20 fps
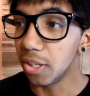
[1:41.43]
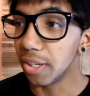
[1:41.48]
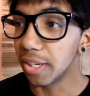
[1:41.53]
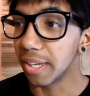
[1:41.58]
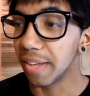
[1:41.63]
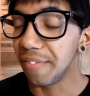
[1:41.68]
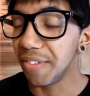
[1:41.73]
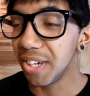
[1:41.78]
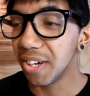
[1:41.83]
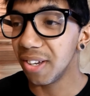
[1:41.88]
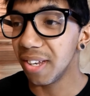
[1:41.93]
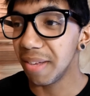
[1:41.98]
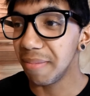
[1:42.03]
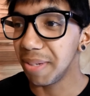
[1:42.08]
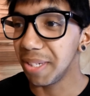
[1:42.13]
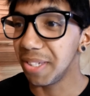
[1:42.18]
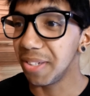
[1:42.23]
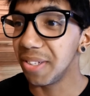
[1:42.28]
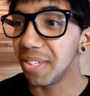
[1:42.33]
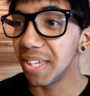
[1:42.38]
Look, if you don't let
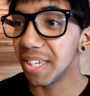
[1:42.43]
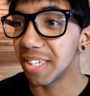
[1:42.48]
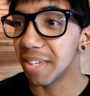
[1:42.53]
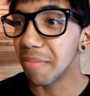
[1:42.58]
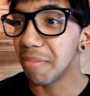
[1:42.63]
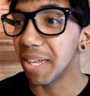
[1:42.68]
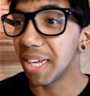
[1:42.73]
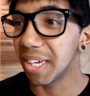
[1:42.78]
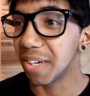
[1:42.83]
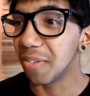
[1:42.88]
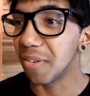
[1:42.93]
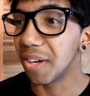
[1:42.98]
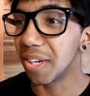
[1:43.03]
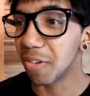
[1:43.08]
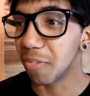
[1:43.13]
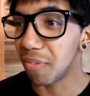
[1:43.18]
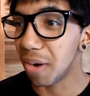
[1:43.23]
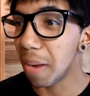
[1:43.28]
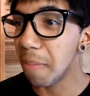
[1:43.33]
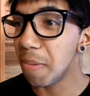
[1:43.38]
me do this, I'm like
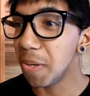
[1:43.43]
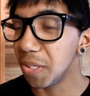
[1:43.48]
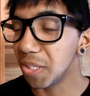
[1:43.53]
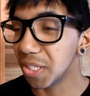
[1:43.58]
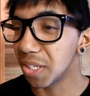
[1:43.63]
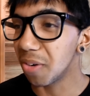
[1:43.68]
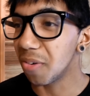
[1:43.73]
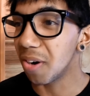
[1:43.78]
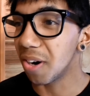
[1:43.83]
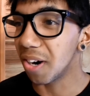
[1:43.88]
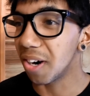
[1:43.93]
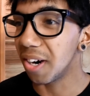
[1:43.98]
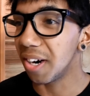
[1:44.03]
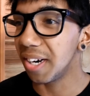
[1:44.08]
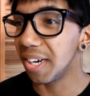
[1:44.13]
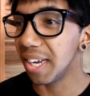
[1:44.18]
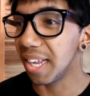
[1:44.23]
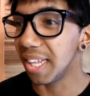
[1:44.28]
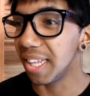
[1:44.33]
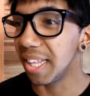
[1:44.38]
going to rape you so
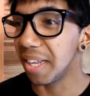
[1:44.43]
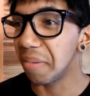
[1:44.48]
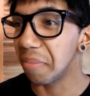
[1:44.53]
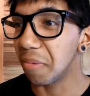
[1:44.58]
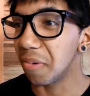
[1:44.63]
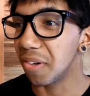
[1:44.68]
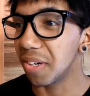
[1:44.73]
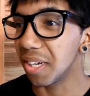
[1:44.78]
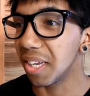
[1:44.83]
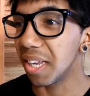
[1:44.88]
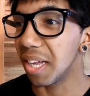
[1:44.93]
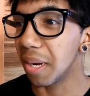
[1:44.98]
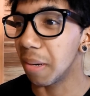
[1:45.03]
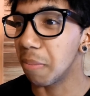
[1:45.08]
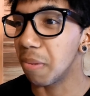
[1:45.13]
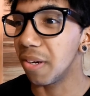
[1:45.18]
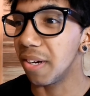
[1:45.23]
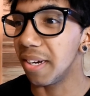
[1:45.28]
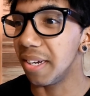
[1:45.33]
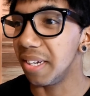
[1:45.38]
hard, and then I'm going to
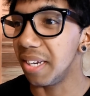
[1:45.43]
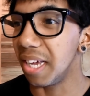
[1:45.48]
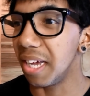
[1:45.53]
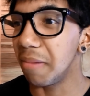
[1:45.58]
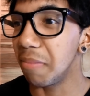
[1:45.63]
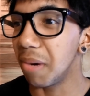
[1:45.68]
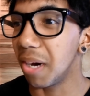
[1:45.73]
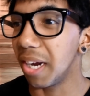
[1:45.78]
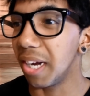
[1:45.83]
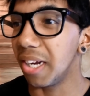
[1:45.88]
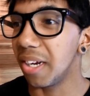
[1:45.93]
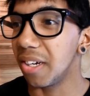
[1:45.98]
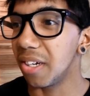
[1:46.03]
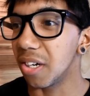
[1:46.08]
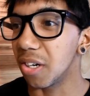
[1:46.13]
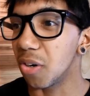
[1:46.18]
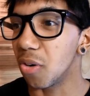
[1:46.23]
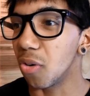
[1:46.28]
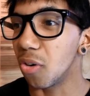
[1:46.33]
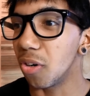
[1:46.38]
like put a dead body
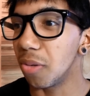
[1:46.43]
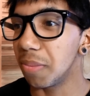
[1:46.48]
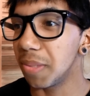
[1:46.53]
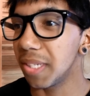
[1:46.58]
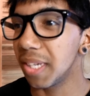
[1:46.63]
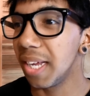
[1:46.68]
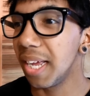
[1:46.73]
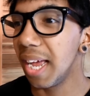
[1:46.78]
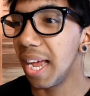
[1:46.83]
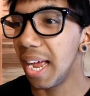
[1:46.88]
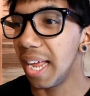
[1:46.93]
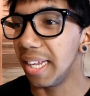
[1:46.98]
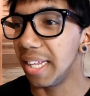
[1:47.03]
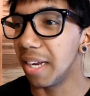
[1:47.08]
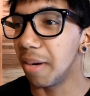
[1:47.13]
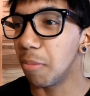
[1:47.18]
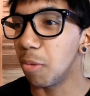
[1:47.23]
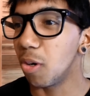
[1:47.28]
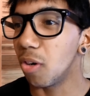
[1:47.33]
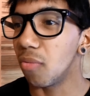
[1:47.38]
on your corpse,
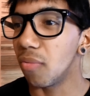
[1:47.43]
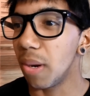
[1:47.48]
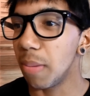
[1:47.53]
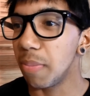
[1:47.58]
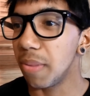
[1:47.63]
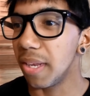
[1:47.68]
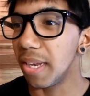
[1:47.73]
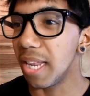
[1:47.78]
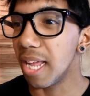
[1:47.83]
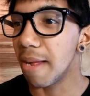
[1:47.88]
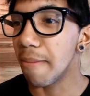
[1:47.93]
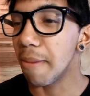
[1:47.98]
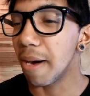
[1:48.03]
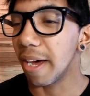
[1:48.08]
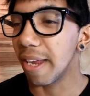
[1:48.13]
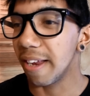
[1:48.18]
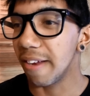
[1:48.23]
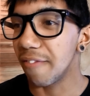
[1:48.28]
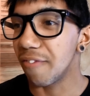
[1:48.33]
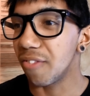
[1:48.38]
and then I'm gonna rape the dead
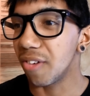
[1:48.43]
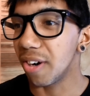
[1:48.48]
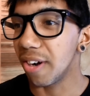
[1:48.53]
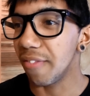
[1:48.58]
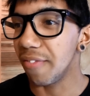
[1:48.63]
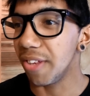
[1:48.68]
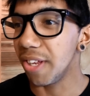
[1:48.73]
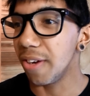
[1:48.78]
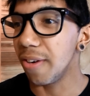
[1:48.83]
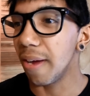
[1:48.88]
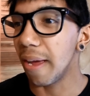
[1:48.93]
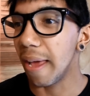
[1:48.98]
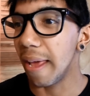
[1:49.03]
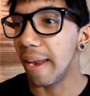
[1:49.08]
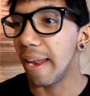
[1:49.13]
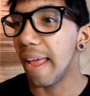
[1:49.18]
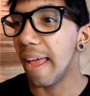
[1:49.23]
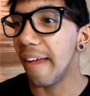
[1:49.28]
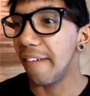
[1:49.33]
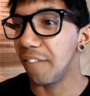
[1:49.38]
body in front of you
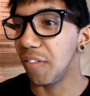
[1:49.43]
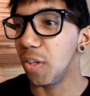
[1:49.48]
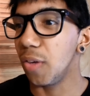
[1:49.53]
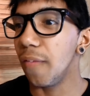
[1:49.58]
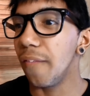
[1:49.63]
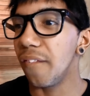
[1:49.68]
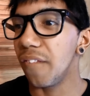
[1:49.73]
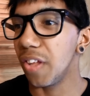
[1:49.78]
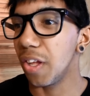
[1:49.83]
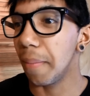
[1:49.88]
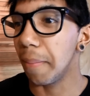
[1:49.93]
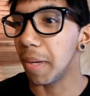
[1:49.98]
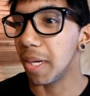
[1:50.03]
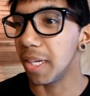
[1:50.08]
and have you film